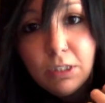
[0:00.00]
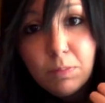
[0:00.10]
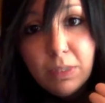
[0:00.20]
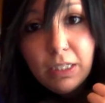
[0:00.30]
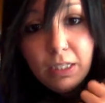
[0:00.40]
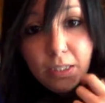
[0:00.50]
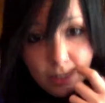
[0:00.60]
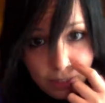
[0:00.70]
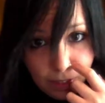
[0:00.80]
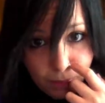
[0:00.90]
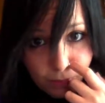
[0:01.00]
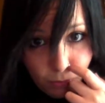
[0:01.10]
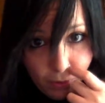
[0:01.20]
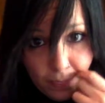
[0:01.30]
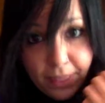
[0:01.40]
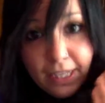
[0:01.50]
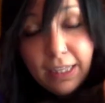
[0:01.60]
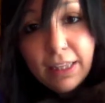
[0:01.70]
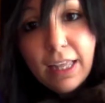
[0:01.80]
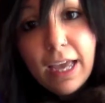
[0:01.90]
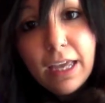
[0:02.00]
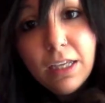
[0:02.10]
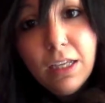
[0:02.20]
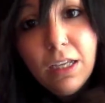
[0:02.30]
to be the number one thing that